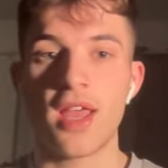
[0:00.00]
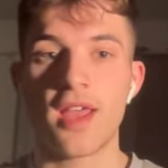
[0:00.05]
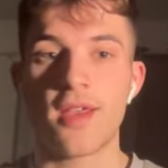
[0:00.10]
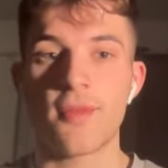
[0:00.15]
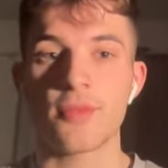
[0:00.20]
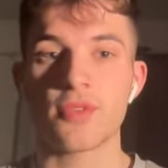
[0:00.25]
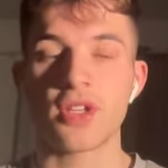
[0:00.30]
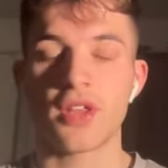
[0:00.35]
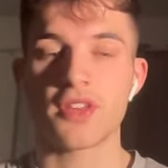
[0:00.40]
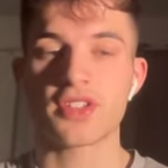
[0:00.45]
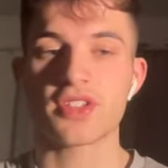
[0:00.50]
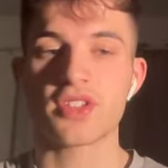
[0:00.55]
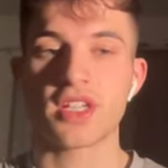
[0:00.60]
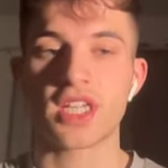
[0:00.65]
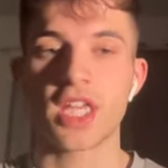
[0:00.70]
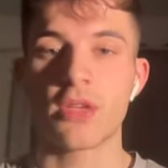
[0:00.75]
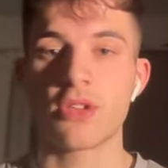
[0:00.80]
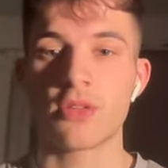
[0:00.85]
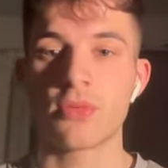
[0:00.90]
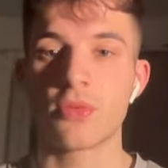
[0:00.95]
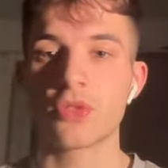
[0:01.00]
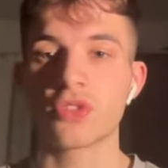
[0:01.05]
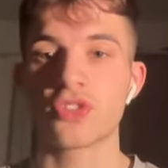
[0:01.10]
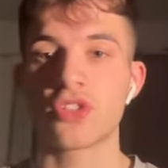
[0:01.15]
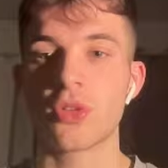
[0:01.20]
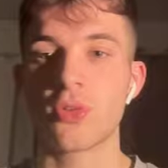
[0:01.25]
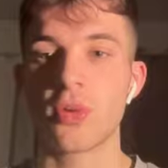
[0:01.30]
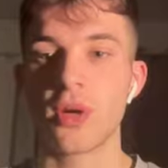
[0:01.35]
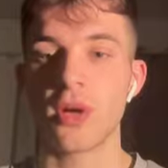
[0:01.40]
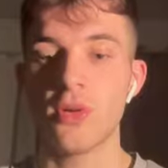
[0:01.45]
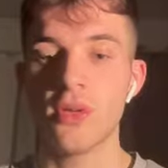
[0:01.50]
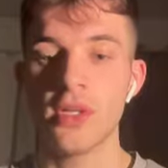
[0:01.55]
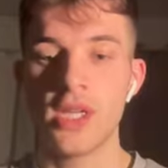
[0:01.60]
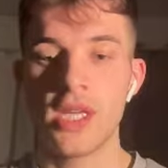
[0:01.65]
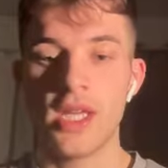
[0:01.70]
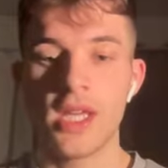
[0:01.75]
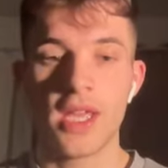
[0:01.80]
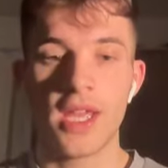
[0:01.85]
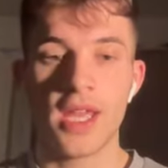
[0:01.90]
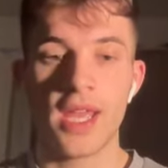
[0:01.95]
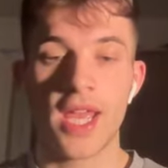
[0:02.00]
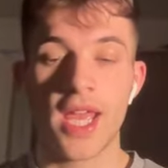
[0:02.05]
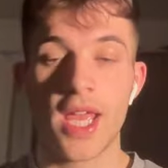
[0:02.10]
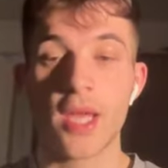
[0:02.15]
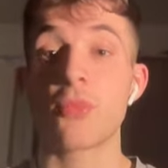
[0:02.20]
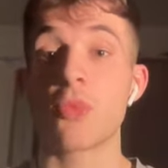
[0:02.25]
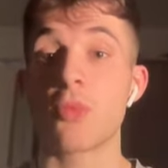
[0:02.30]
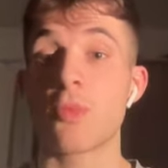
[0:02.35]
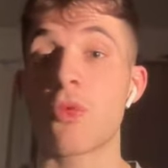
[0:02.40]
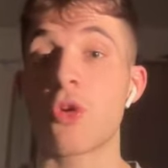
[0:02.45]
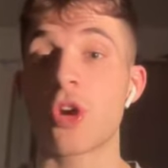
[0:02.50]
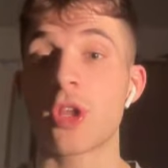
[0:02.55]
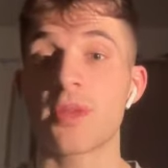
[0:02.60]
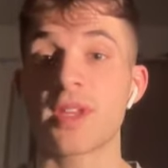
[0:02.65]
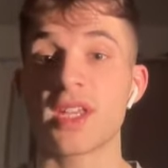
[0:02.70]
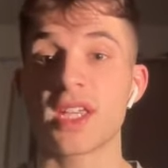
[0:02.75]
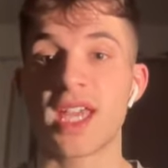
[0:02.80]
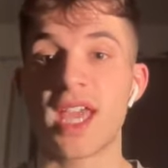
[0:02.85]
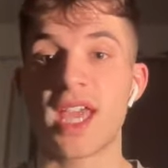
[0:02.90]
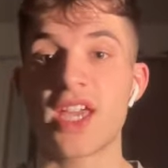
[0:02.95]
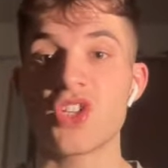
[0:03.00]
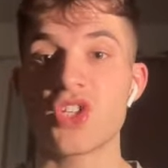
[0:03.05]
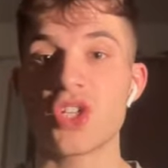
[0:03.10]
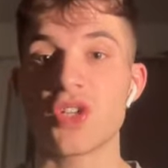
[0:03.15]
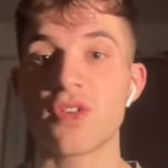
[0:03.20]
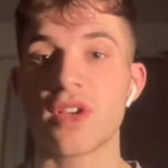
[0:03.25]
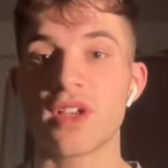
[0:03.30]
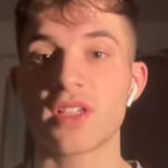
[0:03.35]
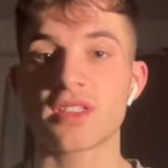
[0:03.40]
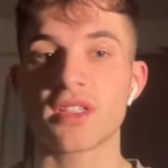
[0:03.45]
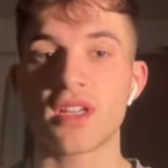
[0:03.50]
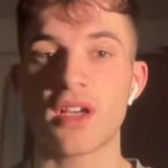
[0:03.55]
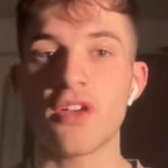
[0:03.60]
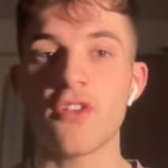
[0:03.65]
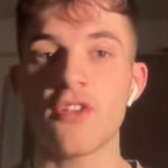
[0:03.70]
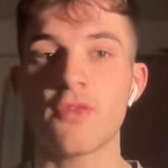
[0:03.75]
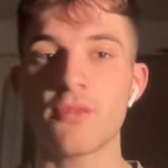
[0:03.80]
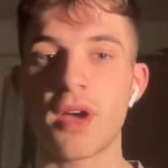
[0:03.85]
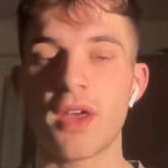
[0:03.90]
When other side keeping the ball too well, it will probably be a cagey first half.